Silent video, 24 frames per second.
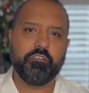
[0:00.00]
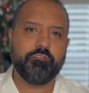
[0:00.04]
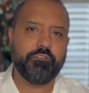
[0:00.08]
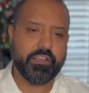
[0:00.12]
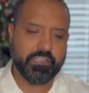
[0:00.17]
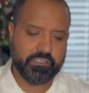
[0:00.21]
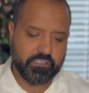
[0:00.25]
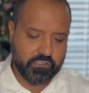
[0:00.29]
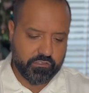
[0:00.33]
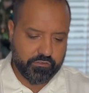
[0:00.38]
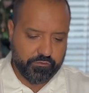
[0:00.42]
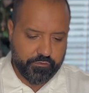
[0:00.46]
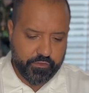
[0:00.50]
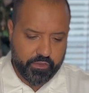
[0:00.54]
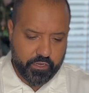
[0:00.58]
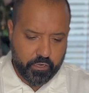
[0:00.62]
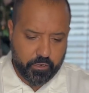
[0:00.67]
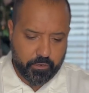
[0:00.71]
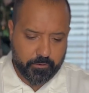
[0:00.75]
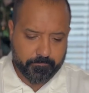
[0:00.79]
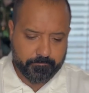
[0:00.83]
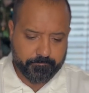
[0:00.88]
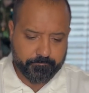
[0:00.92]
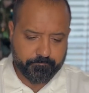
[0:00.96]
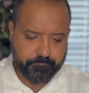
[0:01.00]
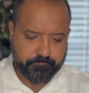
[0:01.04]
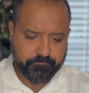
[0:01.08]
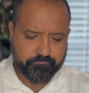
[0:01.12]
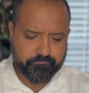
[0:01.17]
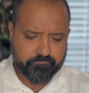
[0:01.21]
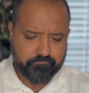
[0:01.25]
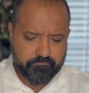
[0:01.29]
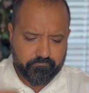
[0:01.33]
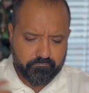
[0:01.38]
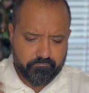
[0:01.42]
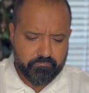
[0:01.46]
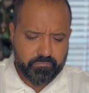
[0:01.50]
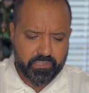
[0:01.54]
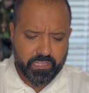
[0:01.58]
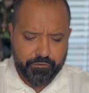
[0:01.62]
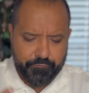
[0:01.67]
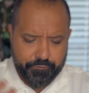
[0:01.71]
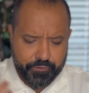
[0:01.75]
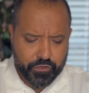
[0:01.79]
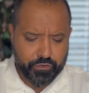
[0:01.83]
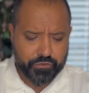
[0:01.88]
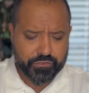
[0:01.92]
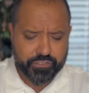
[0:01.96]
faces fear.
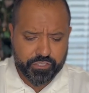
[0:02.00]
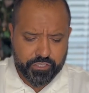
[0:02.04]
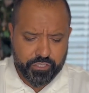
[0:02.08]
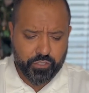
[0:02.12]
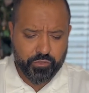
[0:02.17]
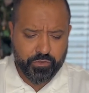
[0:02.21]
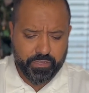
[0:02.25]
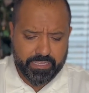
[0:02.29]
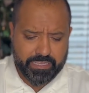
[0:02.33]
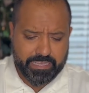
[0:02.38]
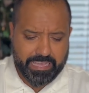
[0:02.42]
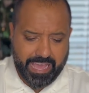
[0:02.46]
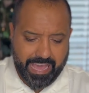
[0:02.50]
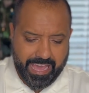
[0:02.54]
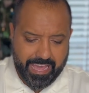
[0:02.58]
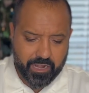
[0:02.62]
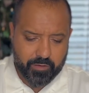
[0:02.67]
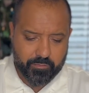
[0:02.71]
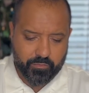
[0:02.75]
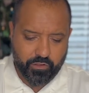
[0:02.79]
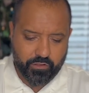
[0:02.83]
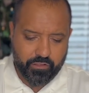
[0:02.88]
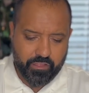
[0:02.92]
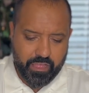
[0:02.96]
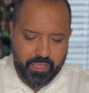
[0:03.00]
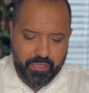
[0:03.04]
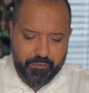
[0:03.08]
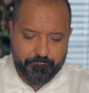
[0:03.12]
Fear is a unique animal.